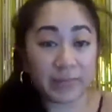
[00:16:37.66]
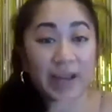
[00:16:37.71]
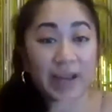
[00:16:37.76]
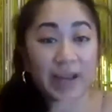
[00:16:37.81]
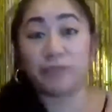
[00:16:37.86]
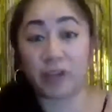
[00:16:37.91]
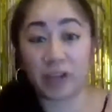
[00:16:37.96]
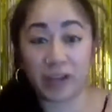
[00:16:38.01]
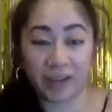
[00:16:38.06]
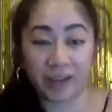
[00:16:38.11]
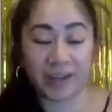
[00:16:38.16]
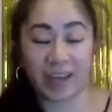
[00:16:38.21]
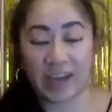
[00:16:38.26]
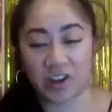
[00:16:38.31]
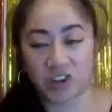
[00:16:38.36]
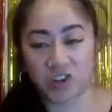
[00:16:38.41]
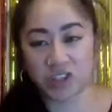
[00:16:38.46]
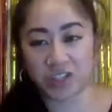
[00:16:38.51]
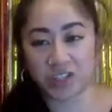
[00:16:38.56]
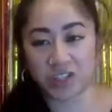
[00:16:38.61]
run
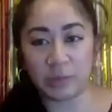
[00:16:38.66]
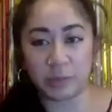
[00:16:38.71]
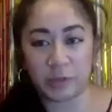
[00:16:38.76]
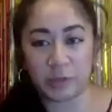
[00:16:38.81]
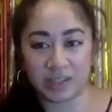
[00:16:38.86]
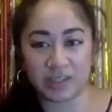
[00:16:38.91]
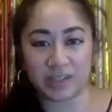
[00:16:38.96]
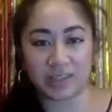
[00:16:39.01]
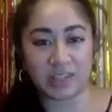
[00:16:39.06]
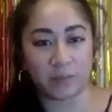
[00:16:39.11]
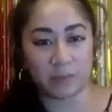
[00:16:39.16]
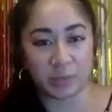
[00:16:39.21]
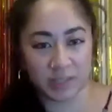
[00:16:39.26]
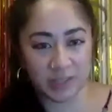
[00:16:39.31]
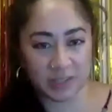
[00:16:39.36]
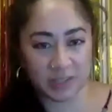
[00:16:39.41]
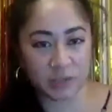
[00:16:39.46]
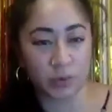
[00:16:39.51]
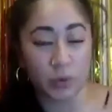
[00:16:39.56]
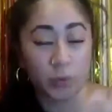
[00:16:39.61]
actually a B2C
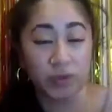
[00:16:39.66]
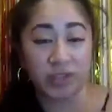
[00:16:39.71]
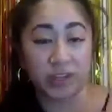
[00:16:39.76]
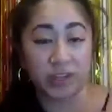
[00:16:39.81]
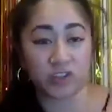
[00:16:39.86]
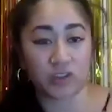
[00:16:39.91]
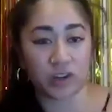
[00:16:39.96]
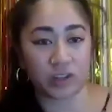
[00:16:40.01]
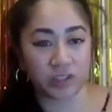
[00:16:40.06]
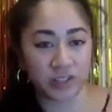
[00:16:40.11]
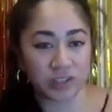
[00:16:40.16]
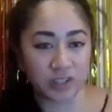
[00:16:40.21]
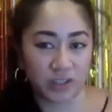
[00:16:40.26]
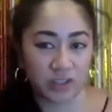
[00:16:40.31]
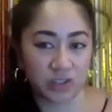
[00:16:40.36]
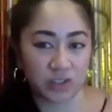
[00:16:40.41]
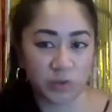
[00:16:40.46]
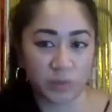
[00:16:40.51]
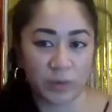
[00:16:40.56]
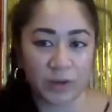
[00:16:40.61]
business where we sell directly to
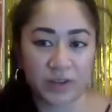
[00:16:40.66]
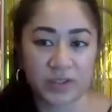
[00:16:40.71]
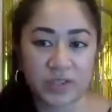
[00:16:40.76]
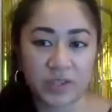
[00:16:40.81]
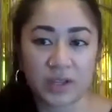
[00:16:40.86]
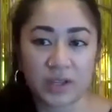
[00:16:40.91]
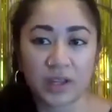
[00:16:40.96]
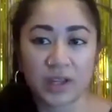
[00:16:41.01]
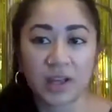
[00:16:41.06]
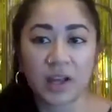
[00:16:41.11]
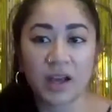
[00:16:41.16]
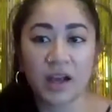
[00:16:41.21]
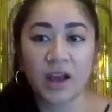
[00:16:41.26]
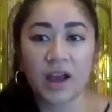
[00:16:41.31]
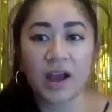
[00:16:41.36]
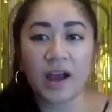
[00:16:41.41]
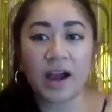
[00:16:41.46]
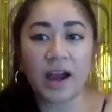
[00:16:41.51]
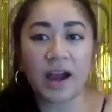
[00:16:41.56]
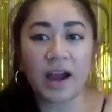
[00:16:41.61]
consumers.
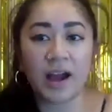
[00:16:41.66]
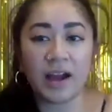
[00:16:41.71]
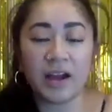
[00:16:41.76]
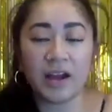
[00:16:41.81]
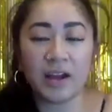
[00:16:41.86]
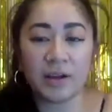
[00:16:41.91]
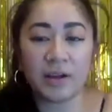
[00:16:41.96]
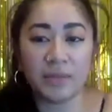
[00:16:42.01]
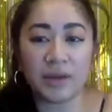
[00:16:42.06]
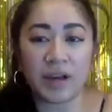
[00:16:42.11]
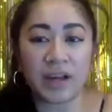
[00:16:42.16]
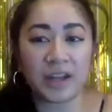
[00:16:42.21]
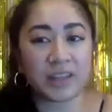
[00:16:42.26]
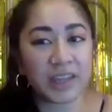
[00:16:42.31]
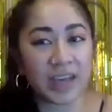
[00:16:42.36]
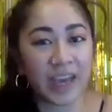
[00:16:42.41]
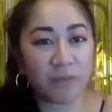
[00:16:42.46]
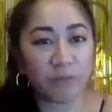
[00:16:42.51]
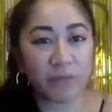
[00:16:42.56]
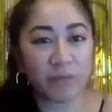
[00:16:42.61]

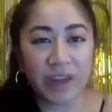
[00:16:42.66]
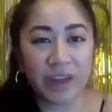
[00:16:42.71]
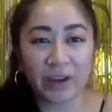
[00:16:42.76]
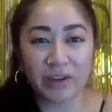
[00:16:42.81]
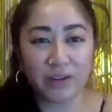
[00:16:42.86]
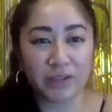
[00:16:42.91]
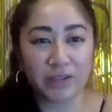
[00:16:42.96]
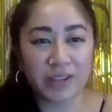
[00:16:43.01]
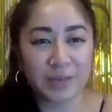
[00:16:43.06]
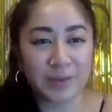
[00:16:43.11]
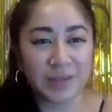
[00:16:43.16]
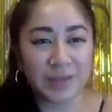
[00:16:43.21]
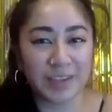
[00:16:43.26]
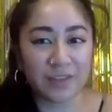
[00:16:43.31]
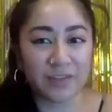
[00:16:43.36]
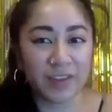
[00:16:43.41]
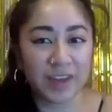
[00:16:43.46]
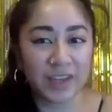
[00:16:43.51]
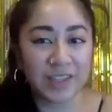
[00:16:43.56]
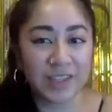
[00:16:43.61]
Again, without knowing
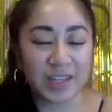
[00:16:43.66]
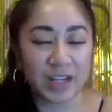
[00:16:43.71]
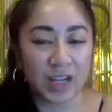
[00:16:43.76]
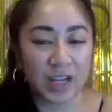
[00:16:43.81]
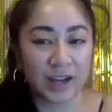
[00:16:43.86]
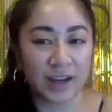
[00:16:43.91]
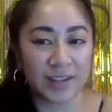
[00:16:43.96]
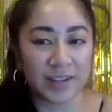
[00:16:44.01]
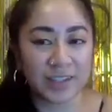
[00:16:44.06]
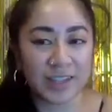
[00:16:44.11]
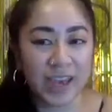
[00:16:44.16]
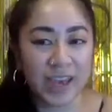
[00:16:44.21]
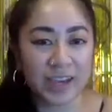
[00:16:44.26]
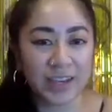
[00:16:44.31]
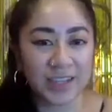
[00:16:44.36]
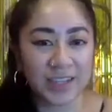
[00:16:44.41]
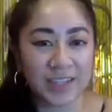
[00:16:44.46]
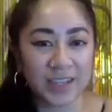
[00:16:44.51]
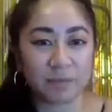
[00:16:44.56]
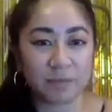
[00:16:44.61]
specifics and
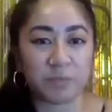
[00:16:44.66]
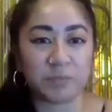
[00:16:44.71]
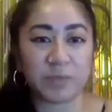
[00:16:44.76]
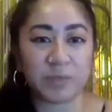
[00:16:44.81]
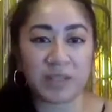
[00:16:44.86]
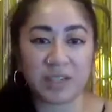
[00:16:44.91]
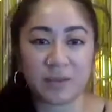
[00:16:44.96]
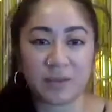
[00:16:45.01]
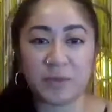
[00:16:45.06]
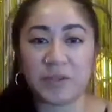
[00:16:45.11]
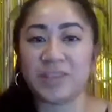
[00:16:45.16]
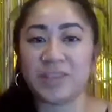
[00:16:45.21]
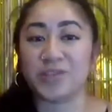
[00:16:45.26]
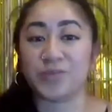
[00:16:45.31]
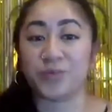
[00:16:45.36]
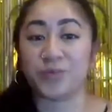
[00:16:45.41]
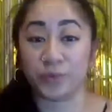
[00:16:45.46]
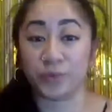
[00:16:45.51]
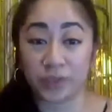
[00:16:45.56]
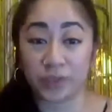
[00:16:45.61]
context, B2B
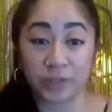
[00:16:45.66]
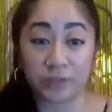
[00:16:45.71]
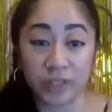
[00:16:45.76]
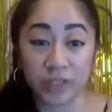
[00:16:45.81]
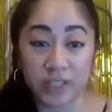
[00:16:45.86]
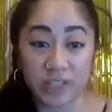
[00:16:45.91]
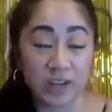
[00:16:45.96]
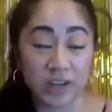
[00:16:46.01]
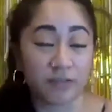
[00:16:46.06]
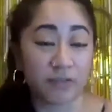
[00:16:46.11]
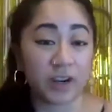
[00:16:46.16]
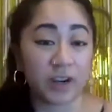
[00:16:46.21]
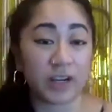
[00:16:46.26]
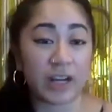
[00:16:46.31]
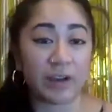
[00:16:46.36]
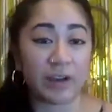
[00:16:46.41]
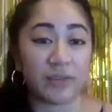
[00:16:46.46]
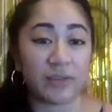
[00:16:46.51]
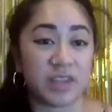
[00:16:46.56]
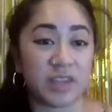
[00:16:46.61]
is really, really different.
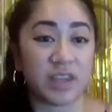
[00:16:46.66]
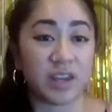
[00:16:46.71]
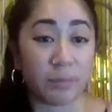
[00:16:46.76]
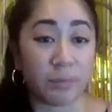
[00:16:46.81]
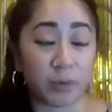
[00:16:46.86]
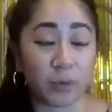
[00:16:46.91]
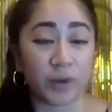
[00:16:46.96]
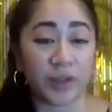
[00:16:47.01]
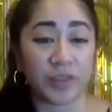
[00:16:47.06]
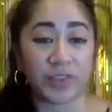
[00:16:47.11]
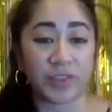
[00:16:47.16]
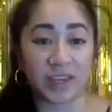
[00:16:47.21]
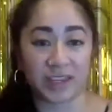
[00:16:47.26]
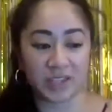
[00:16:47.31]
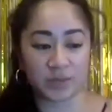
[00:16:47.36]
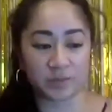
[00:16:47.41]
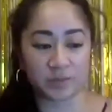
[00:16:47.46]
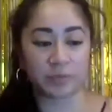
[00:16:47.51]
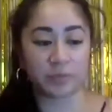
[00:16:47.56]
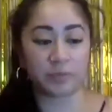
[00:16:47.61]
I would say the number one thing
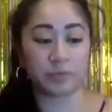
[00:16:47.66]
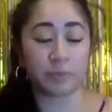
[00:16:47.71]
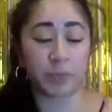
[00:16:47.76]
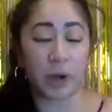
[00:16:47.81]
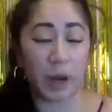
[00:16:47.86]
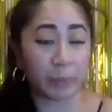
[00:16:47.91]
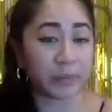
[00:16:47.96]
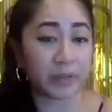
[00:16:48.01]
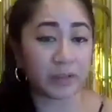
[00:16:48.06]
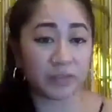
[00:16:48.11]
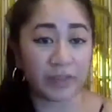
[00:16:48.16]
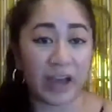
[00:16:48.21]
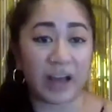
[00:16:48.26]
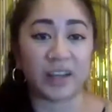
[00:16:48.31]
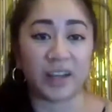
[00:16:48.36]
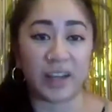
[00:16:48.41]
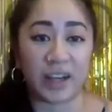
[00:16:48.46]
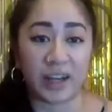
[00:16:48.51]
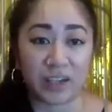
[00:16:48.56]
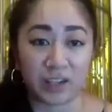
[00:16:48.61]
is probably
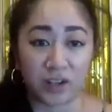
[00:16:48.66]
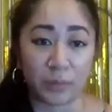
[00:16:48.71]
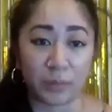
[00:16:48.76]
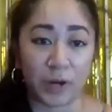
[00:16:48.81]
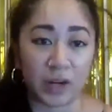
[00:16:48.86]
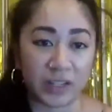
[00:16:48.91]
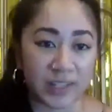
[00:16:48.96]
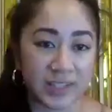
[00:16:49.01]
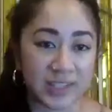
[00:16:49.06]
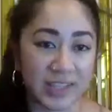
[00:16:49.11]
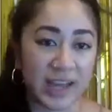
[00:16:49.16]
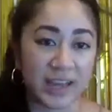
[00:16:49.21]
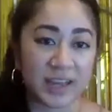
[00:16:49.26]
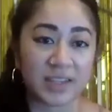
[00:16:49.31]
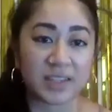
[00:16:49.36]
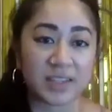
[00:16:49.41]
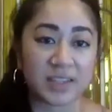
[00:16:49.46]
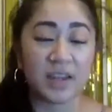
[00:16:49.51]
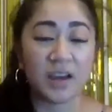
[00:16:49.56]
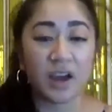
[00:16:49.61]
validating your market size.